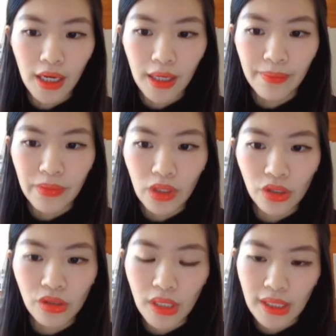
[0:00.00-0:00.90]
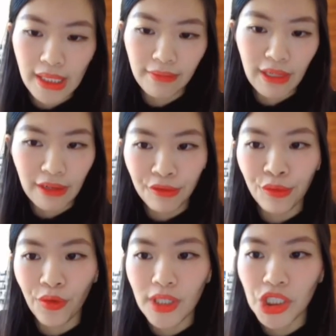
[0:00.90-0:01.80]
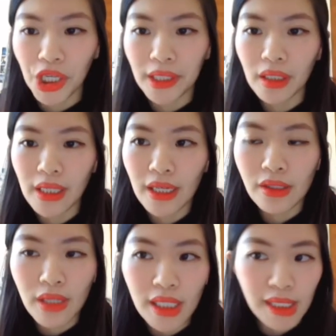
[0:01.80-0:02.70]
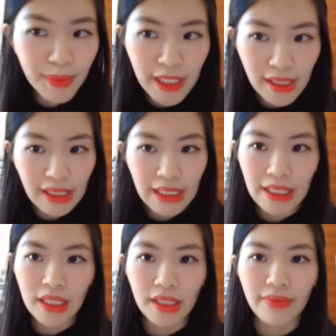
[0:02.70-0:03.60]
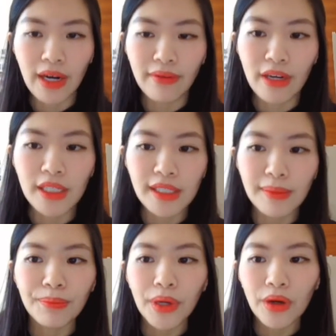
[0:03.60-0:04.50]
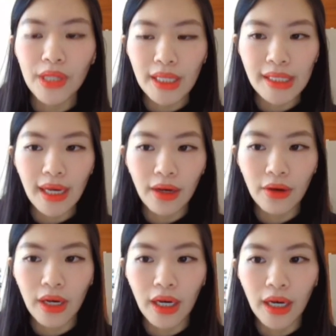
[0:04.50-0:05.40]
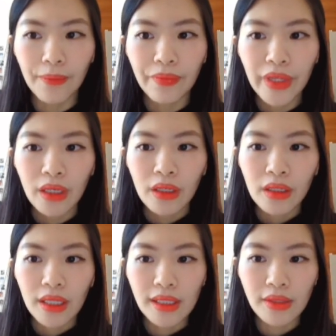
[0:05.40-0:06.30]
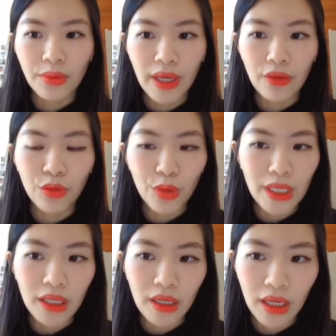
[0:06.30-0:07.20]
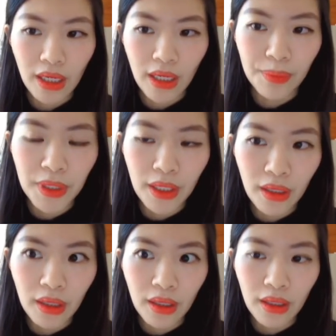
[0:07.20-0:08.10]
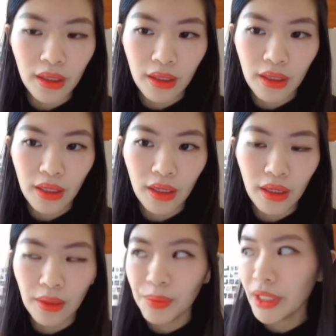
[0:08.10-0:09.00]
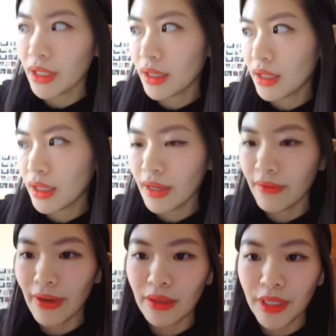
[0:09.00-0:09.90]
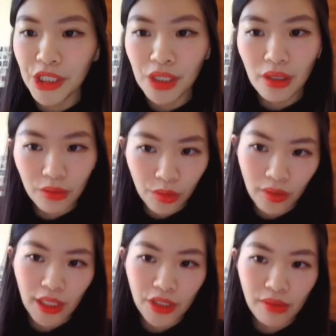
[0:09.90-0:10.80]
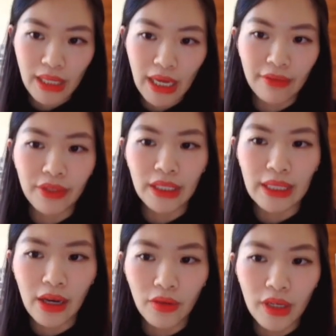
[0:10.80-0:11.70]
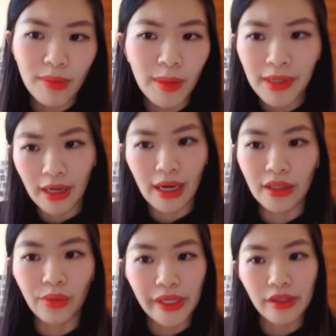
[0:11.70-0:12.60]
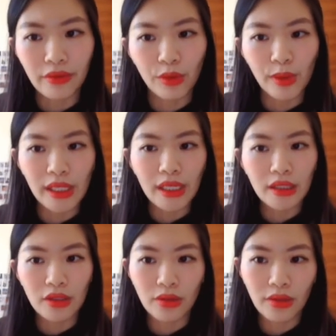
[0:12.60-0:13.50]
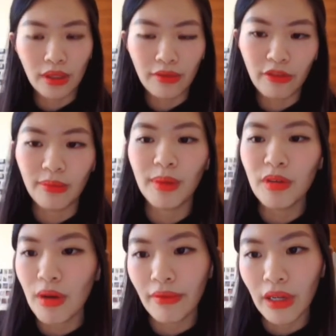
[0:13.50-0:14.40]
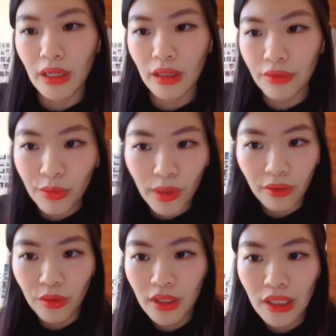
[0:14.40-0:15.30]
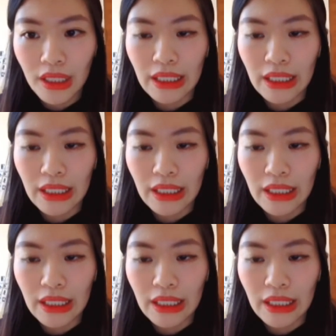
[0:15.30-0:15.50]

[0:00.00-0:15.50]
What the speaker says: your students have left for each other. Yeah, so that's basically it. It's very, very simple. That's how that's the way of doing peer evaluation on Google Classroom that I figured out. Okay, maybe there are other ways of doing it. So if maybe you have a different way of doing it,